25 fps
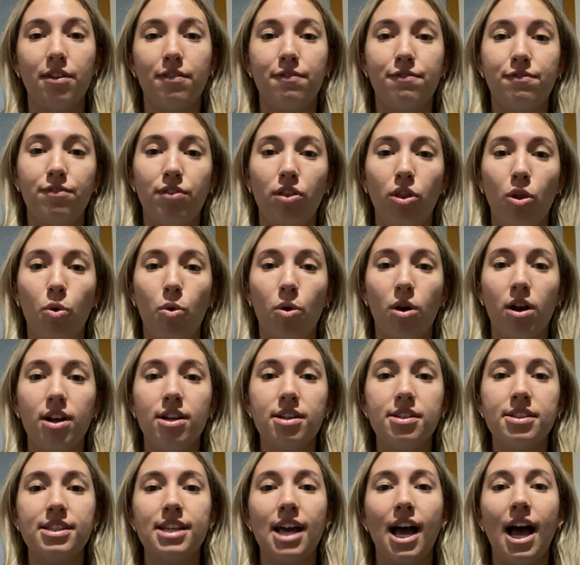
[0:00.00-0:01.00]

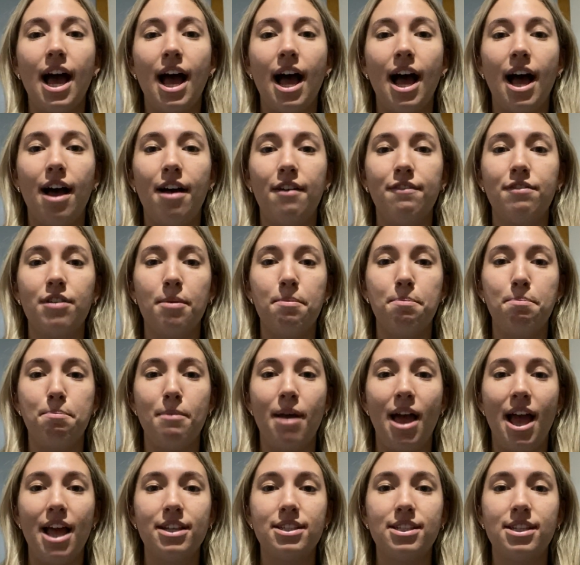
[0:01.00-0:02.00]
floors have
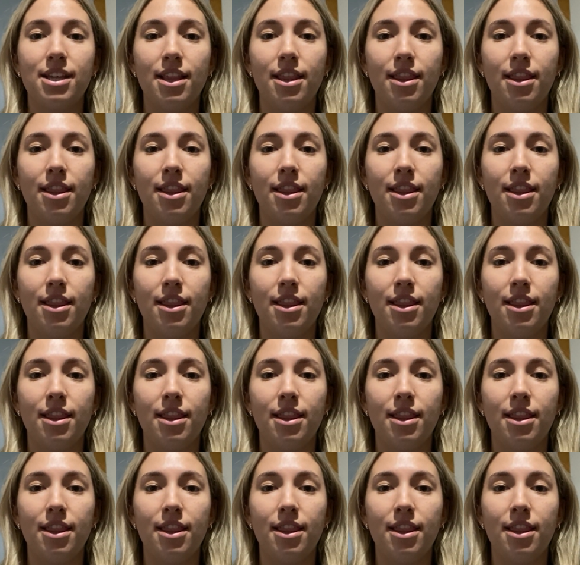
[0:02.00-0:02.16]
met